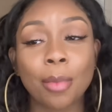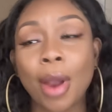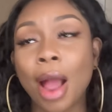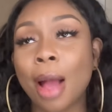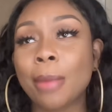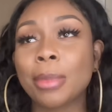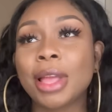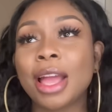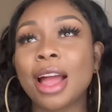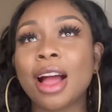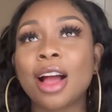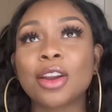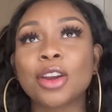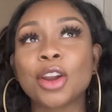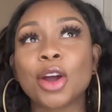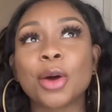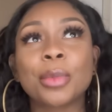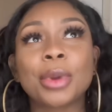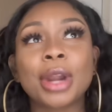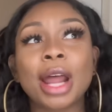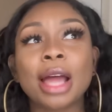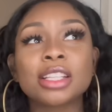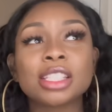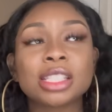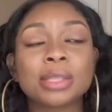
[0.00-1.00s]
Probably, I don't know,
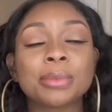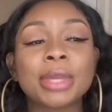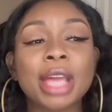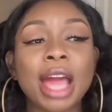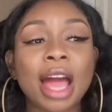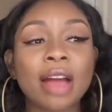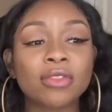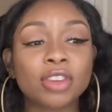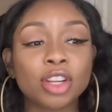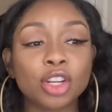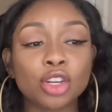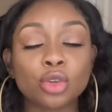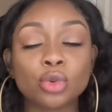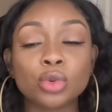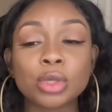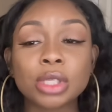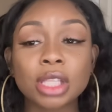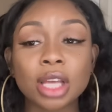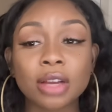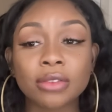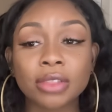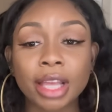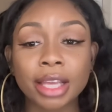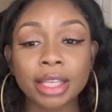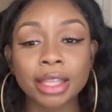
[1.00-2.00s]
but I just be having to do
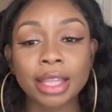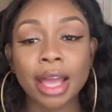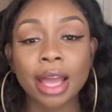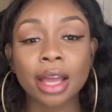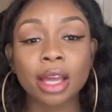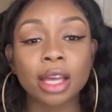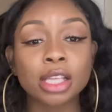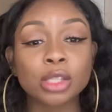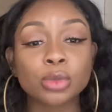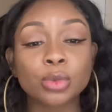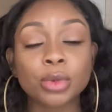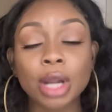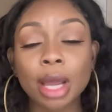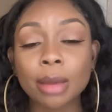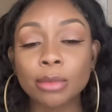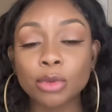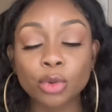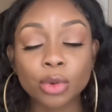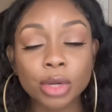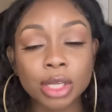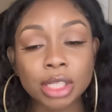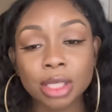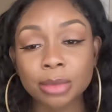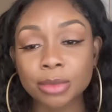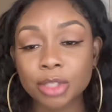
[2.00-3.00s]
stuff like that because when I'm
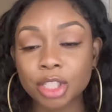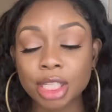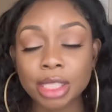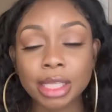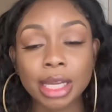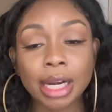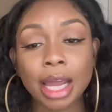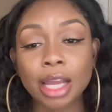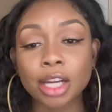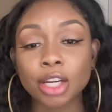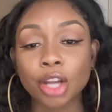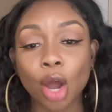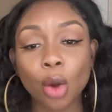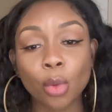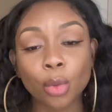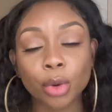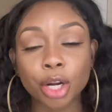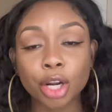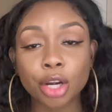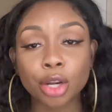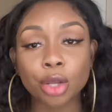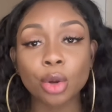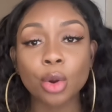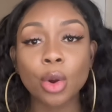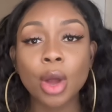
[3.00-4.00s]
doing some shit I don't want
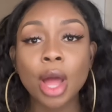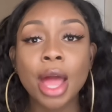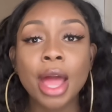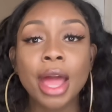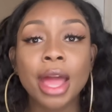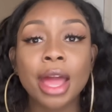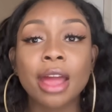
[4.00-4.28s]
to do,